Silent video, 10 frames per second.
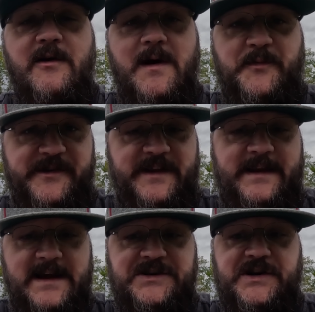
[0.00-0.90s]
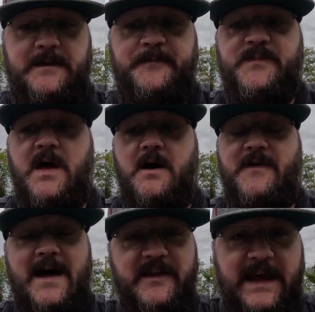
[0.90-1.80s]
representation of
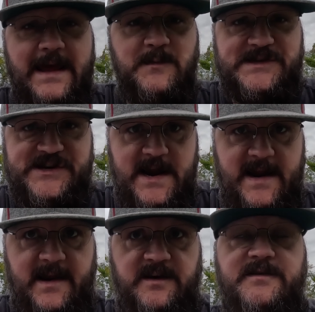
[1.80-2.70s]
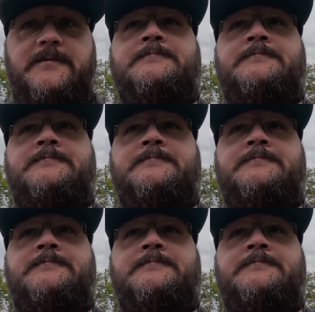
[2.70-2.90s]
how the game has changed,